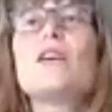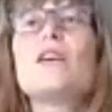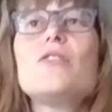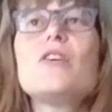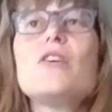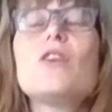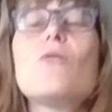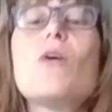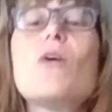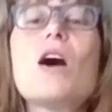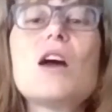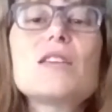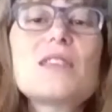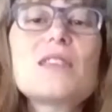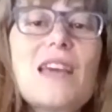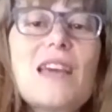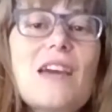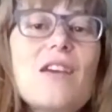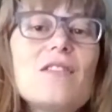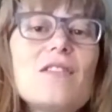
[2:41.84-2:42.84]
know what?
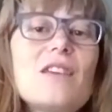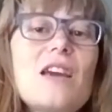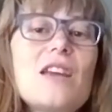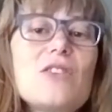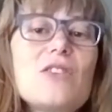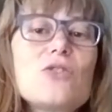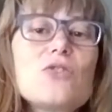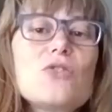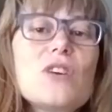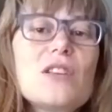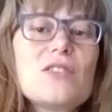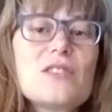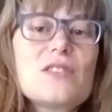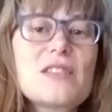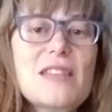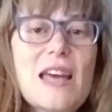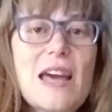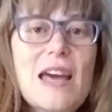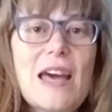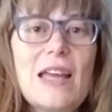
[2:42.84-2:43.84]
They do
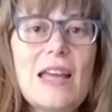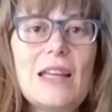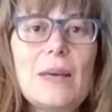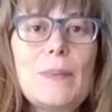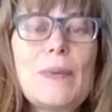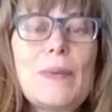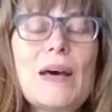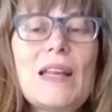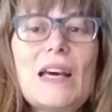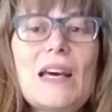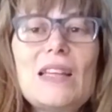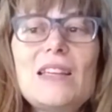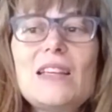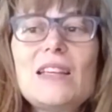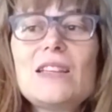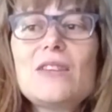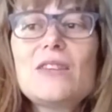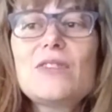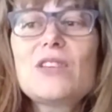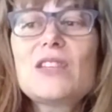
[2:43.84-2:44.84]
understand, but at the
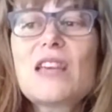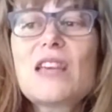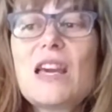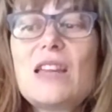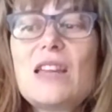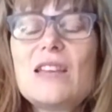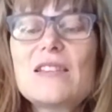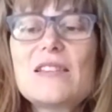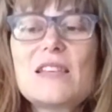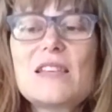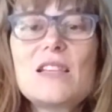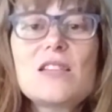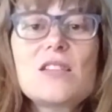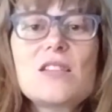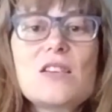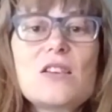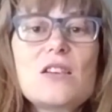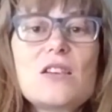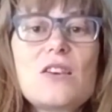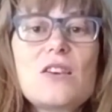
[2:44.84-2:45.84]
end of the day, the
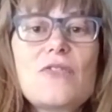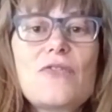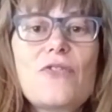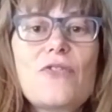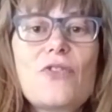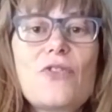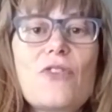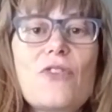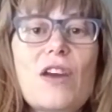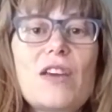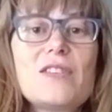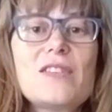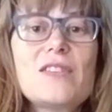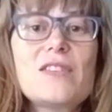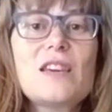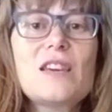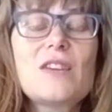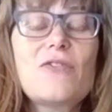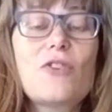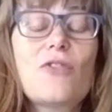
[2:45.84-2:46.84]
season for
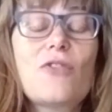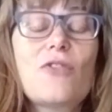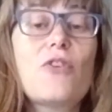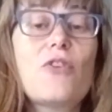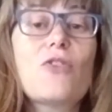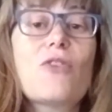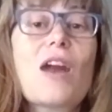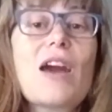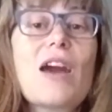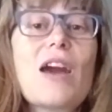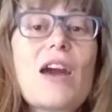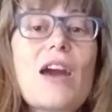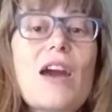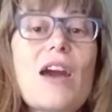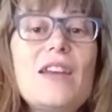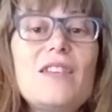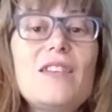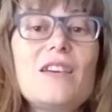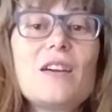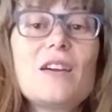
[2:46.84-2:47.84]
racing, for
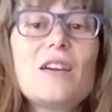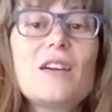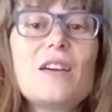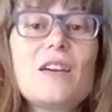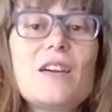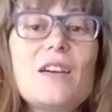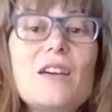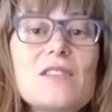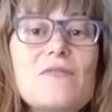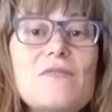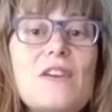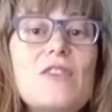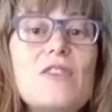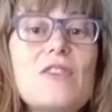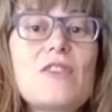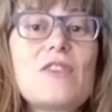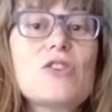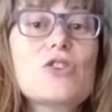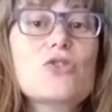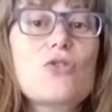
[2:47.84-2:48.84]
riding a bike is
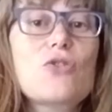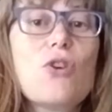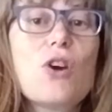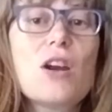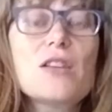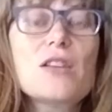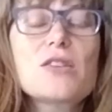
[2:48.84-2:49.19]
very short.